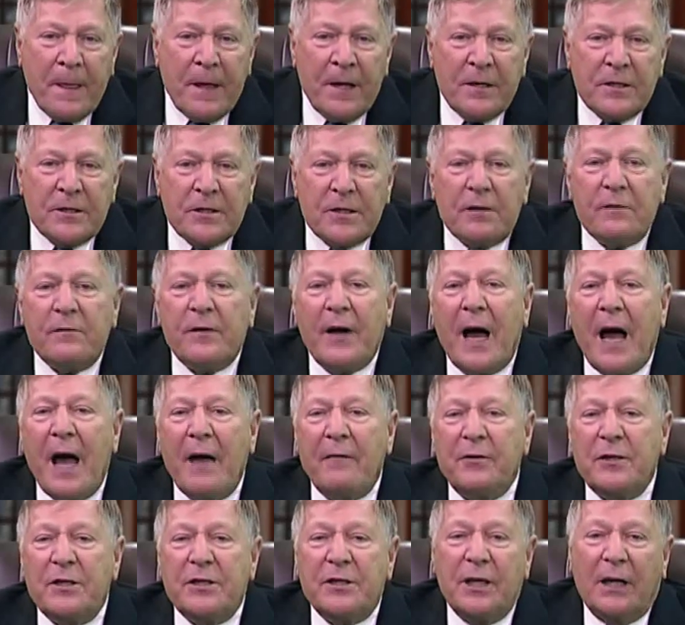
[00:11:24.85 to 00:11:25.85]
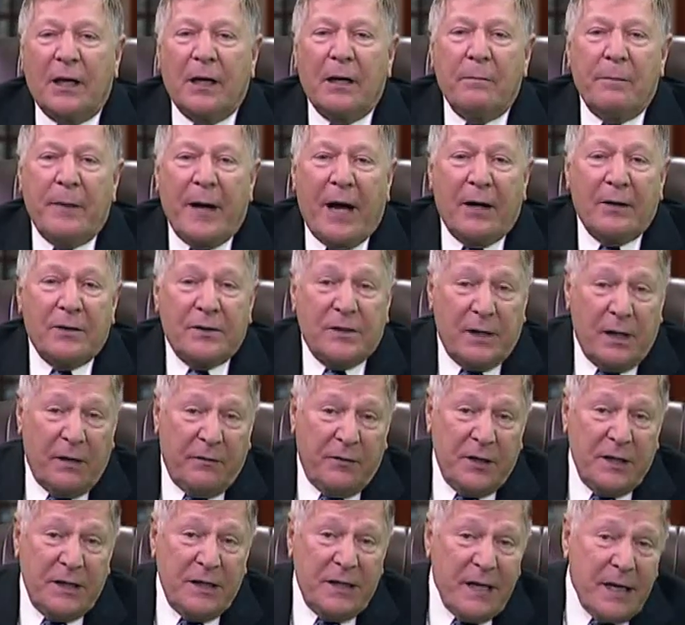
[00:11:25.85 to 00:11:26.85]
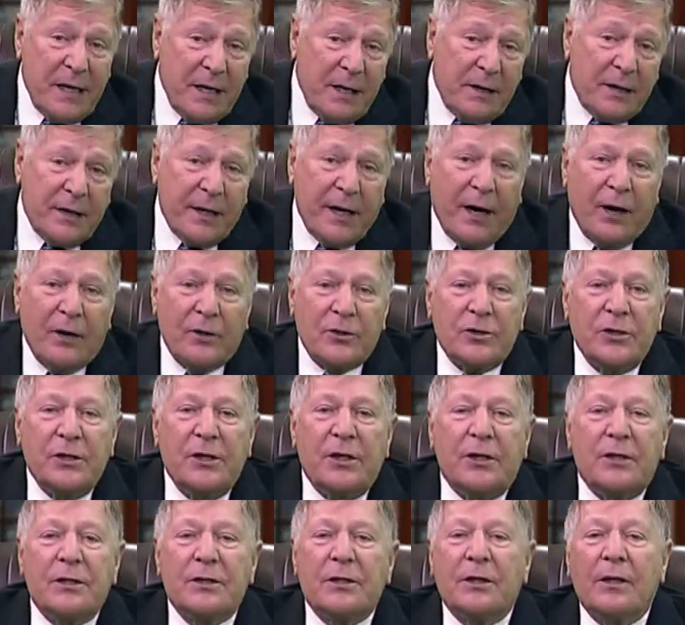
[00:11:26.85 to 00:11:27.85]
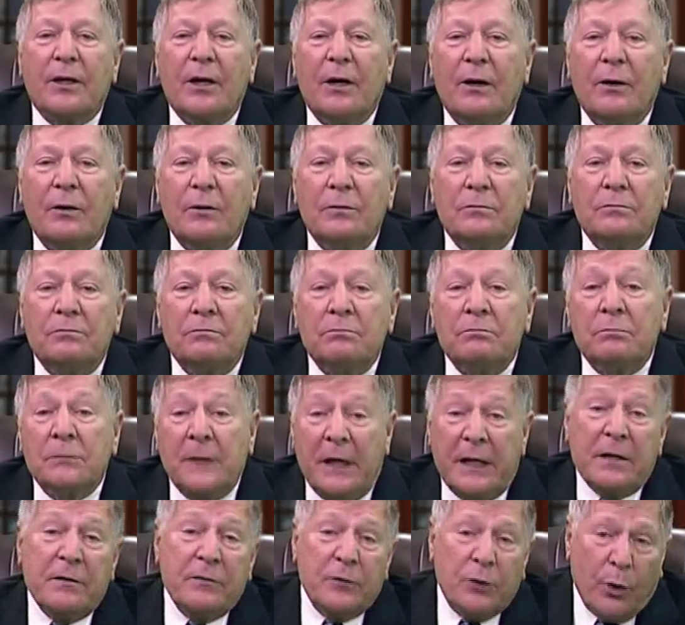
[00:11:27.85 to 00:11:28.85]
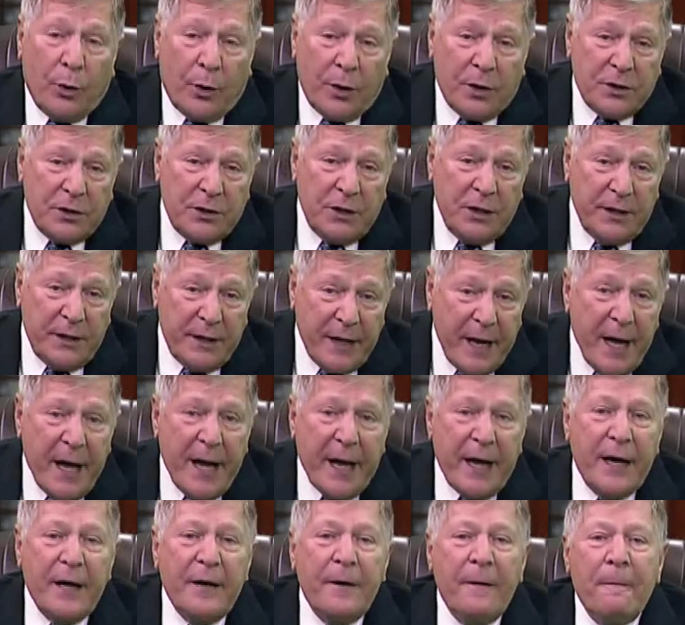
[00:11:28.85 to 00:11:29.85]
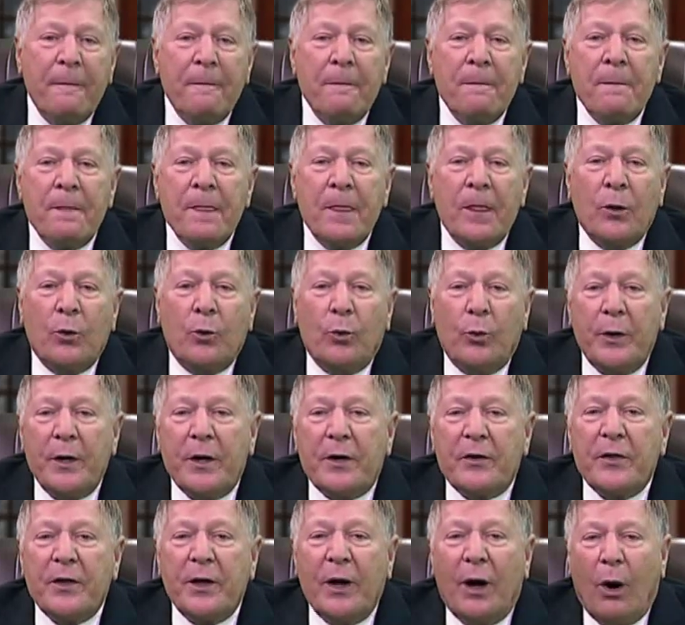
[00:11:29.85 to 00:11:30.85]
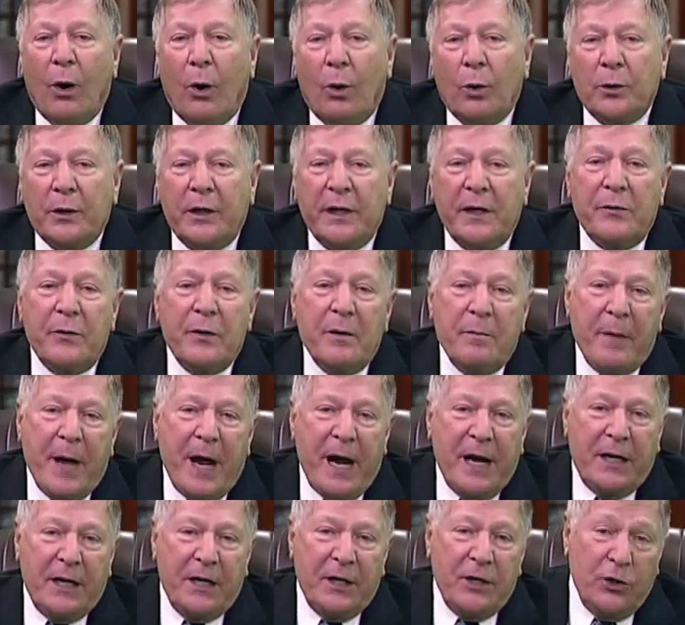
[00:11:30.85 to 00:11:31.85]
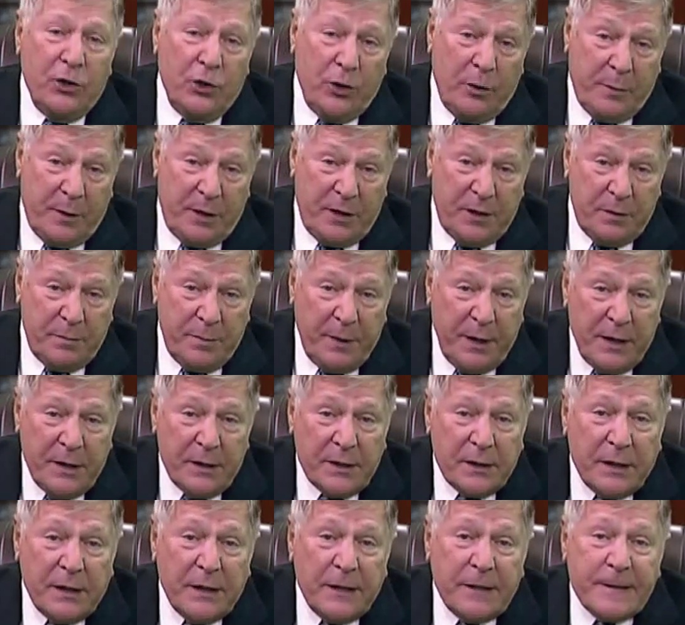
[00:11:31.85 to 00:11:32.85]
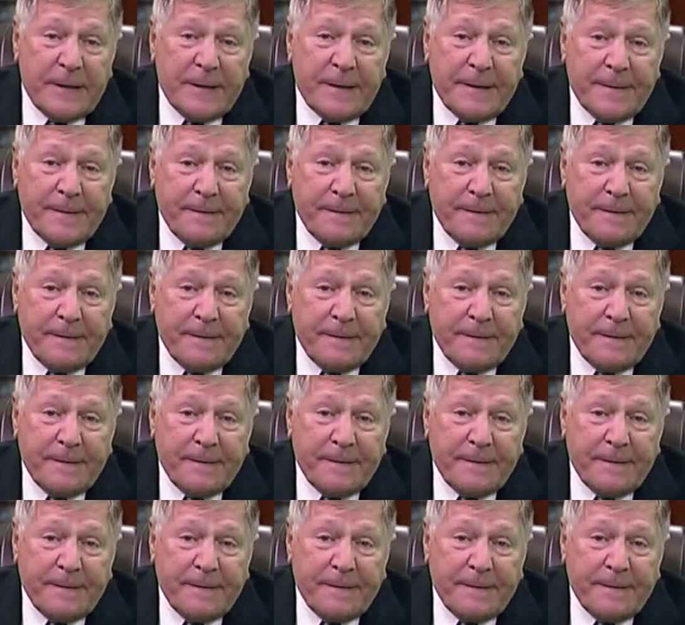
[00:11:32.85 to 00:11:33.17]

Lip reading: survived until about 17,000 years ago. And of course, today, we're the only remaining human species.